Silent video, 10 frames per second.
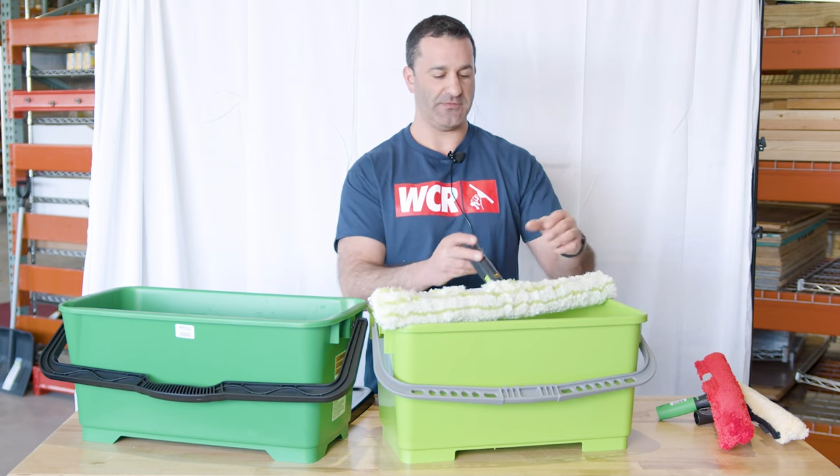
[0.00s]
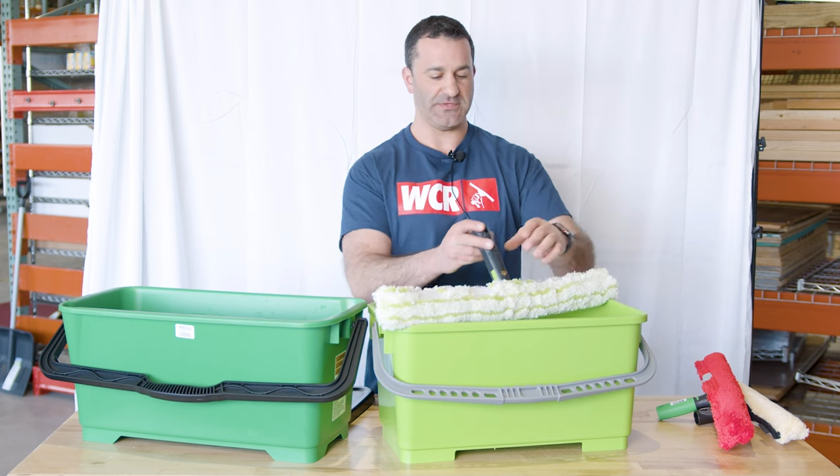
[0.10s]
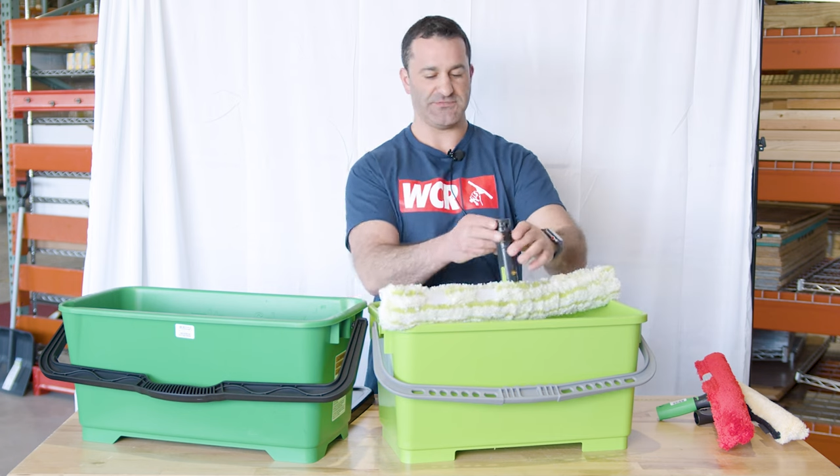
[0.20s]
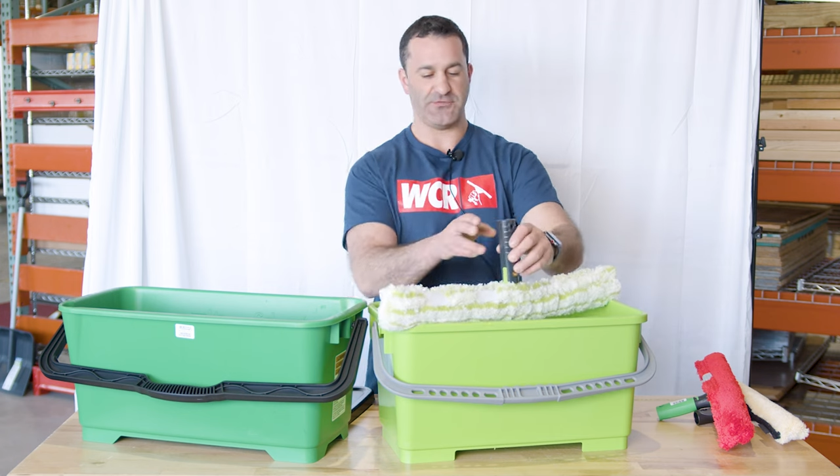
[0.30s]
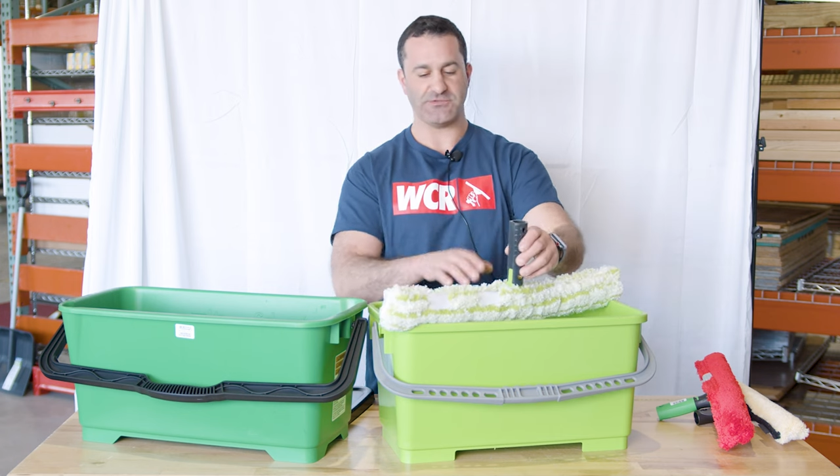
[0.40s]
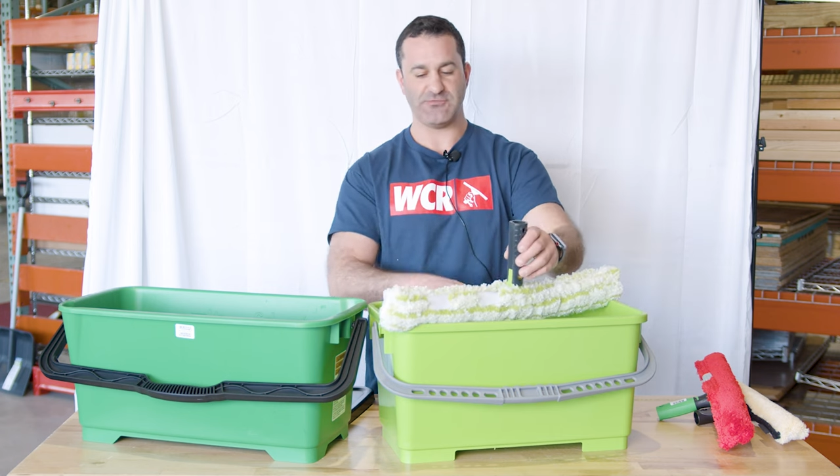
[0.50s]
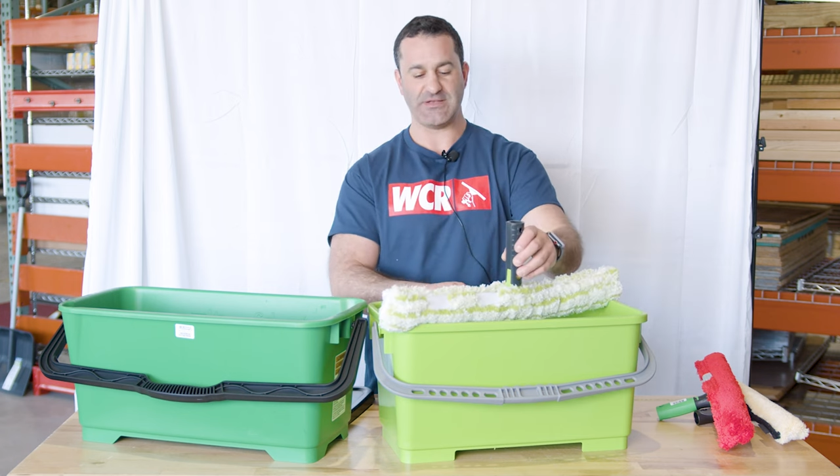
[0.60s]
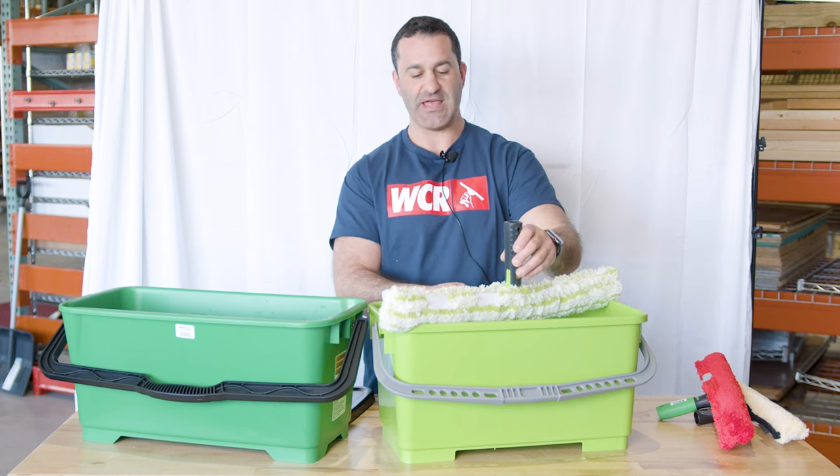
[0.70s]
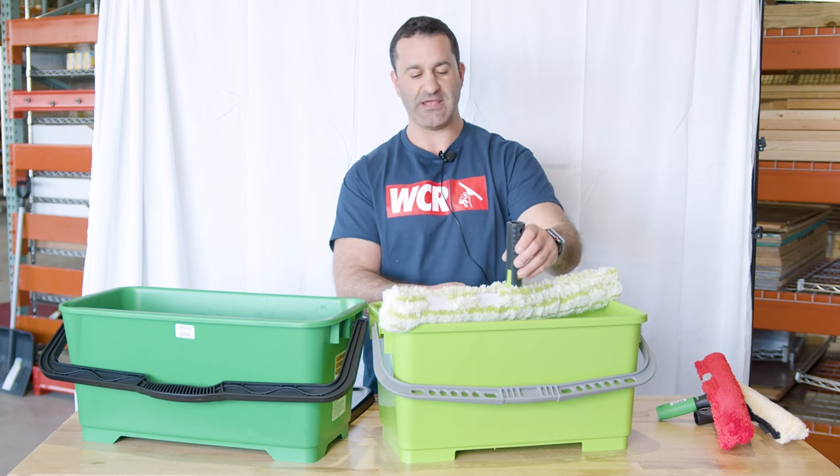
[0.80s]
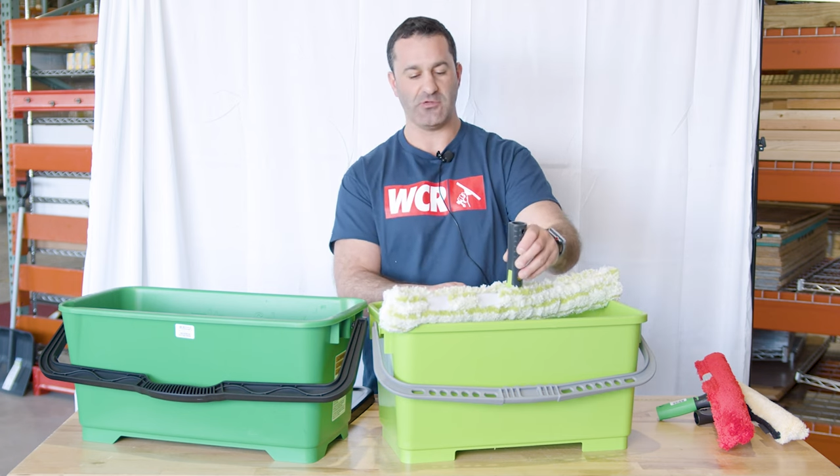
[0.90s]
this first
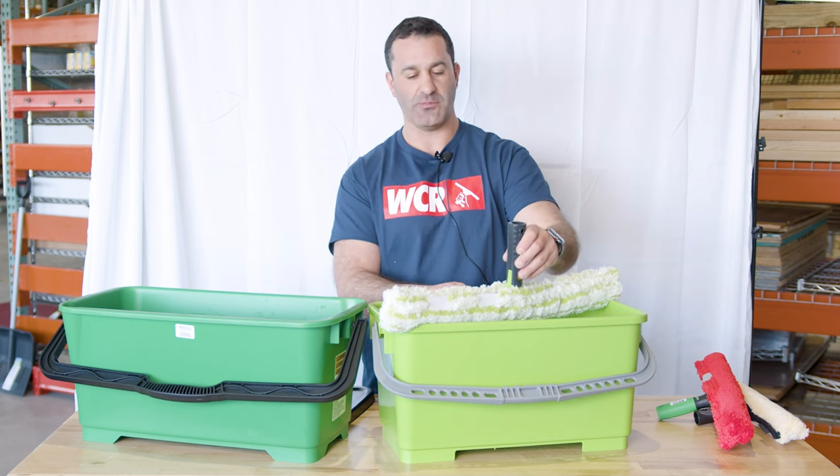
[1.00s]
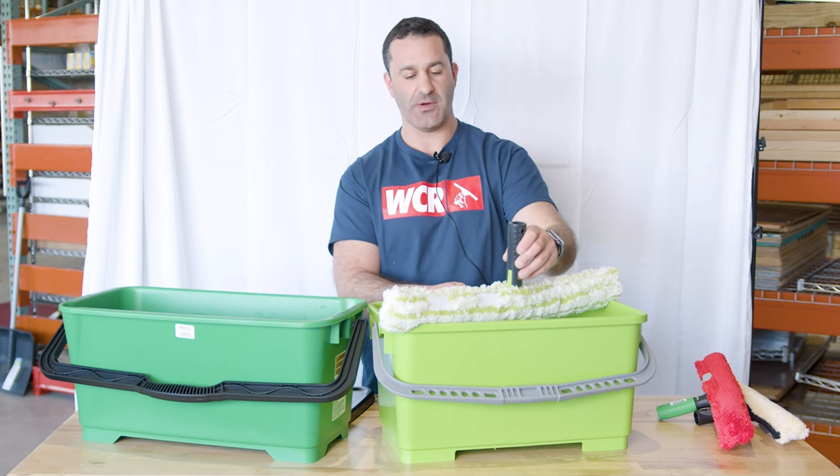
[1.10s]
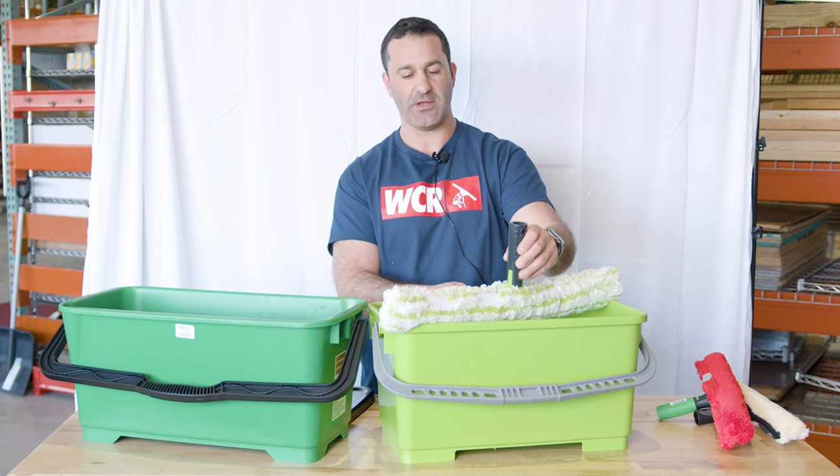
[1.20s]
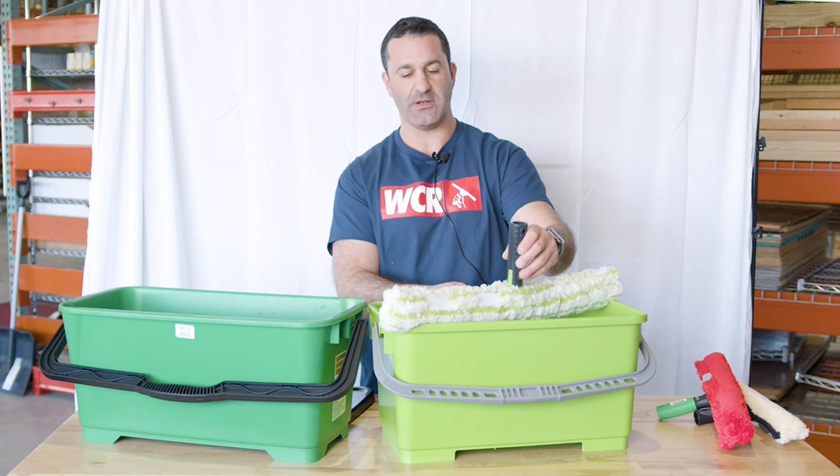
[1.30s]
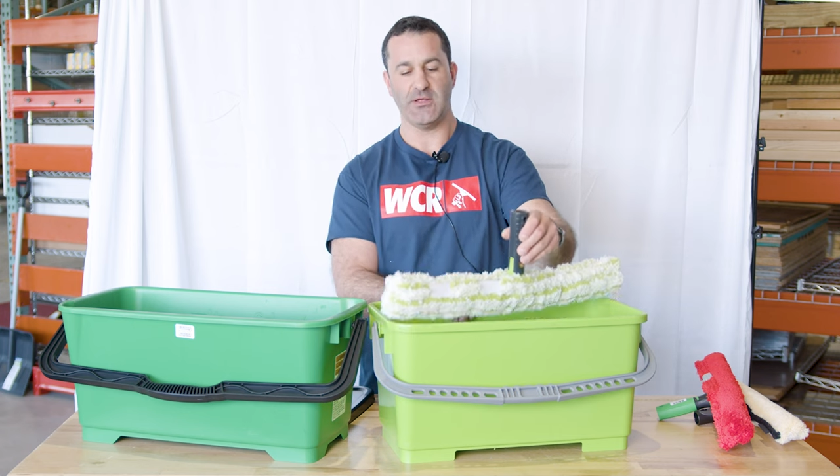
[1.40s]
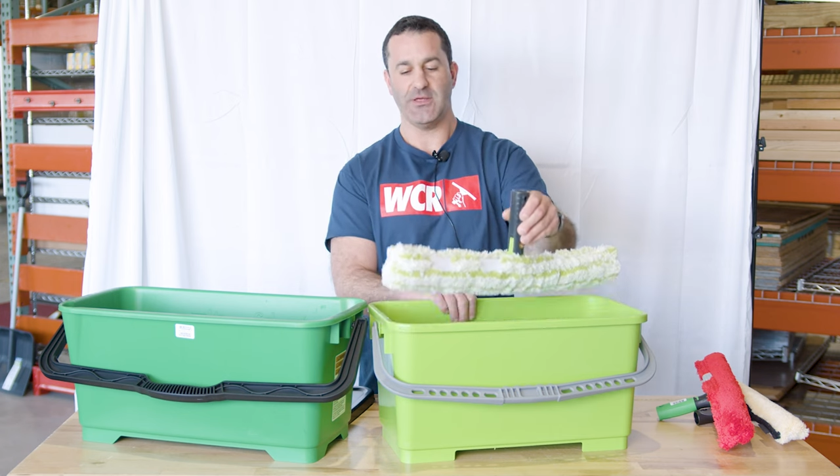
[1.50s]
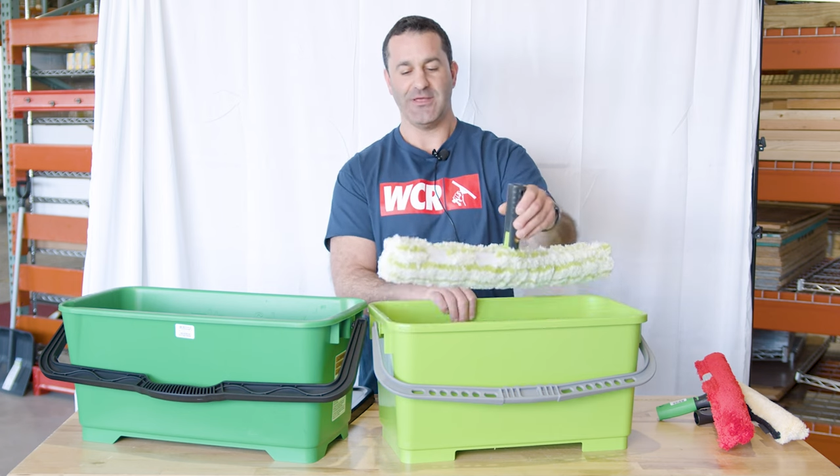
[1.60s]
rectangular bucket,